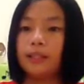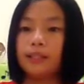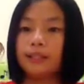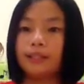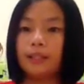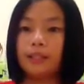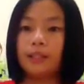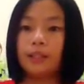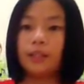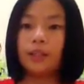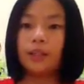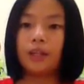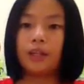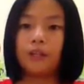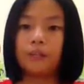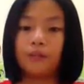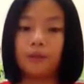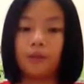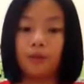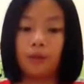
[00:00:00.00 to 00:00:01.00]
Take your other
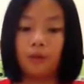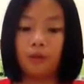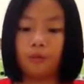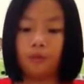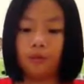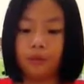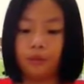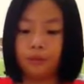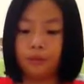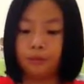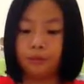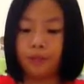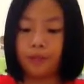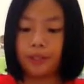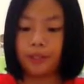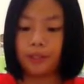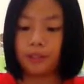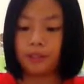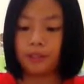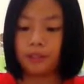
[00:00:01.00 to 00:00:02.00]
bowl, which you
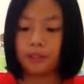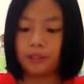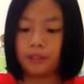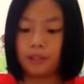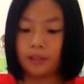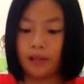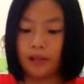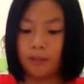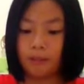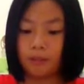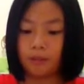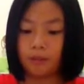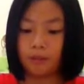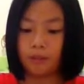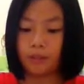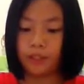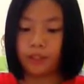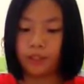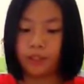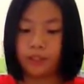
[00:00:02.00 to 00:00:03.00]
mix the apple
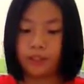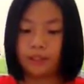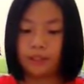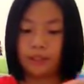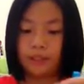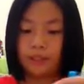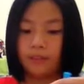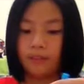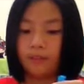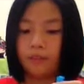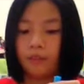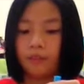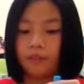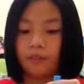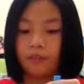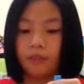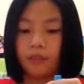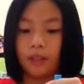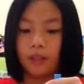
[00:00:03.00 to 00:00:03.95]
green and stuff with.